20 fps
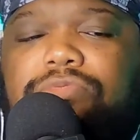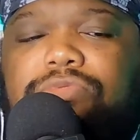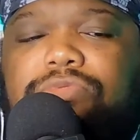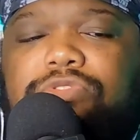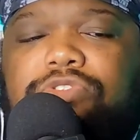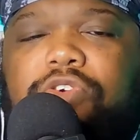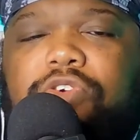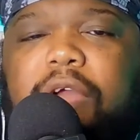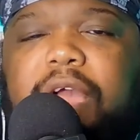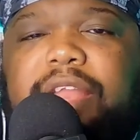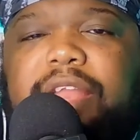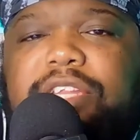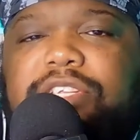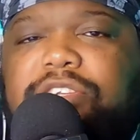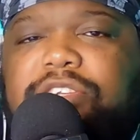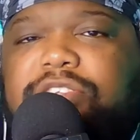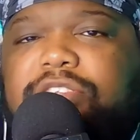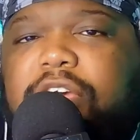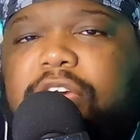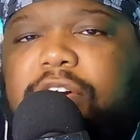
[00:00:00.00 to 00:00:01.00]
grind it
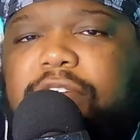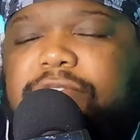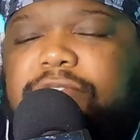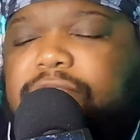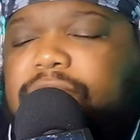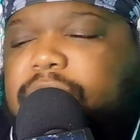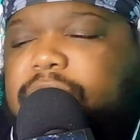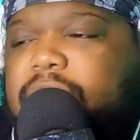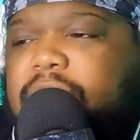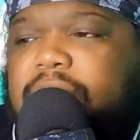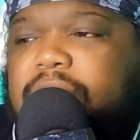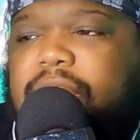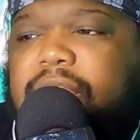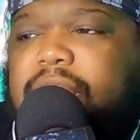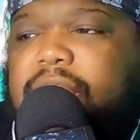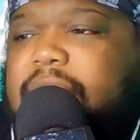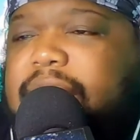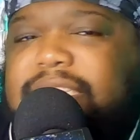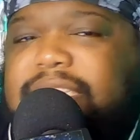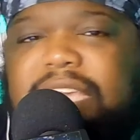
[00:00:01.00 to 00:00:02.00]
yourself,
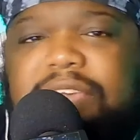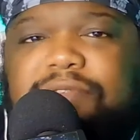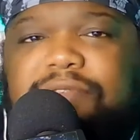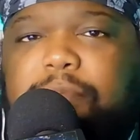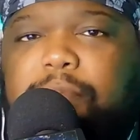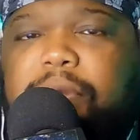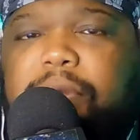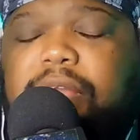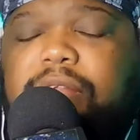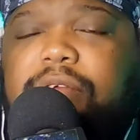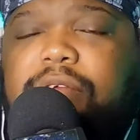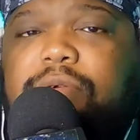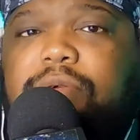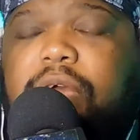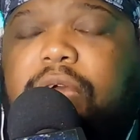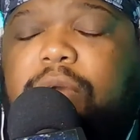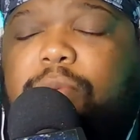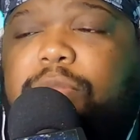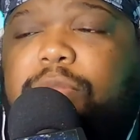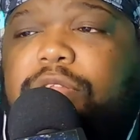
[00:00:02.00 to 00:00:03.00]
that's even
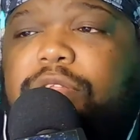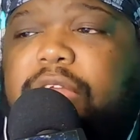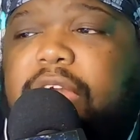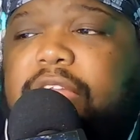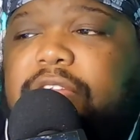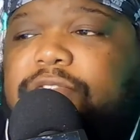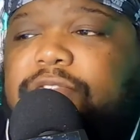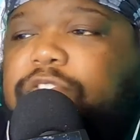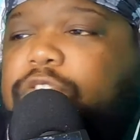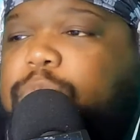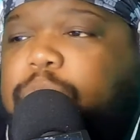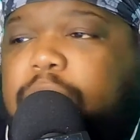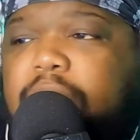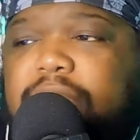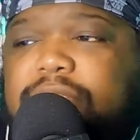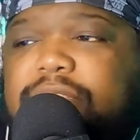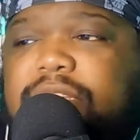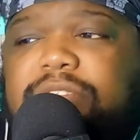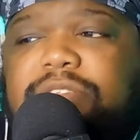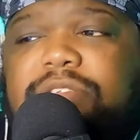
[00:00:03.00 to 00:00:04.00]
better. We do that in the food
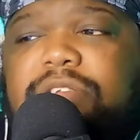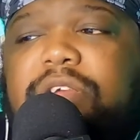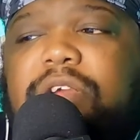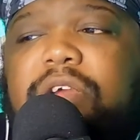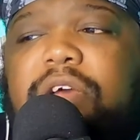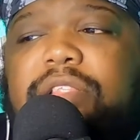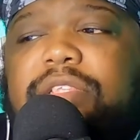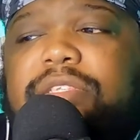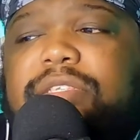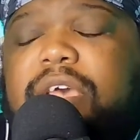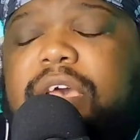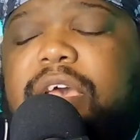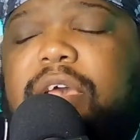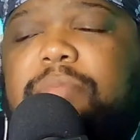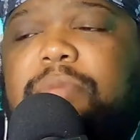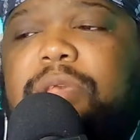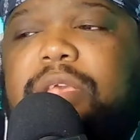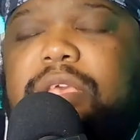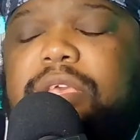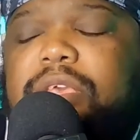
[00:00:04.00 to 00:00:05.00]
processor here all the
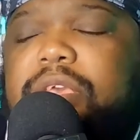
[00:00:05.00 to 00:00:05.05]
time.